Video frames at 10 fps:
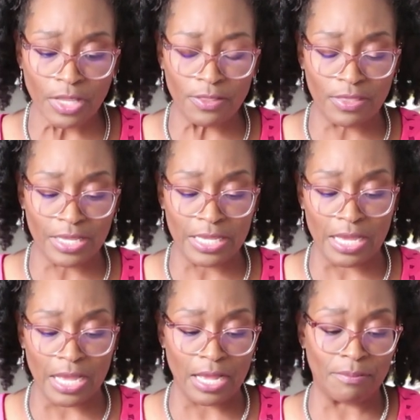
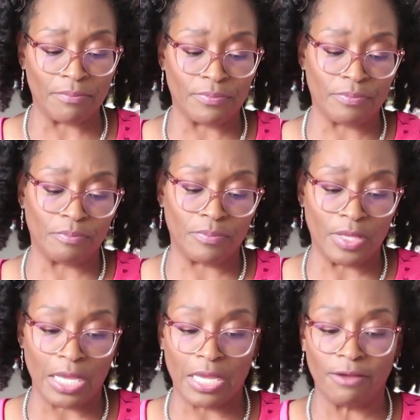front
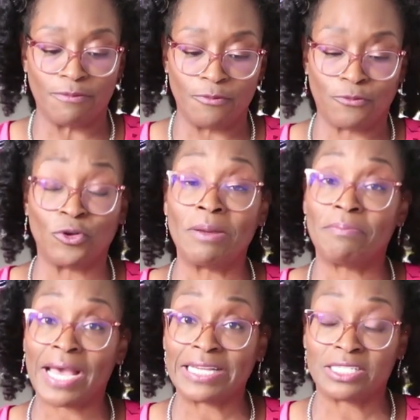
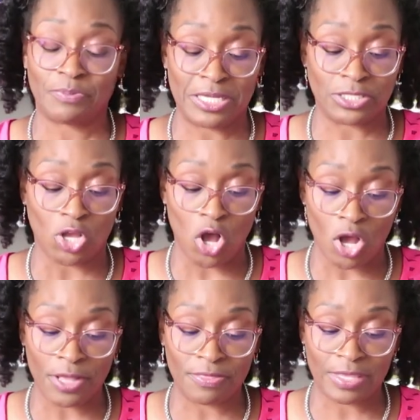bodice piece
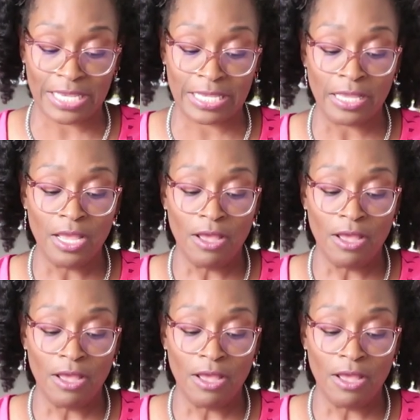on the